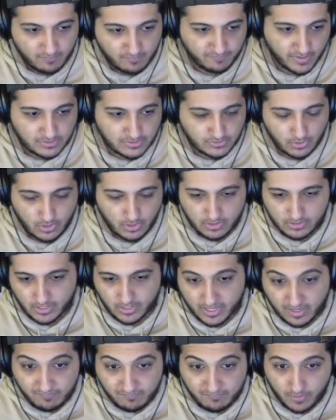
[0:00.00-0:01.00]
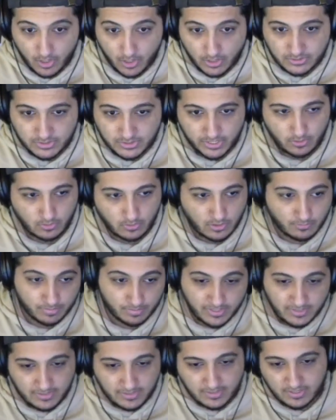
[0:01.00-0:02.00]
Phase Rug, like a vlog channel,
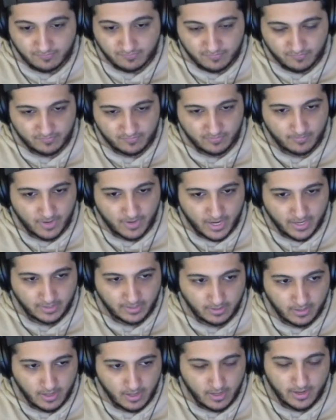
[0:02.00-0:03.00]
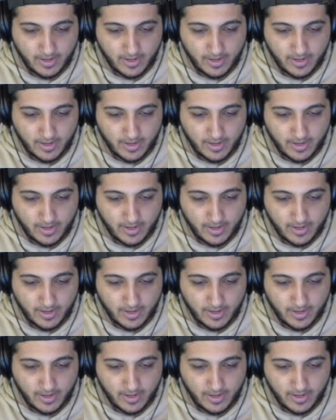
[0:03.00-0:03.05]
completely different from mine,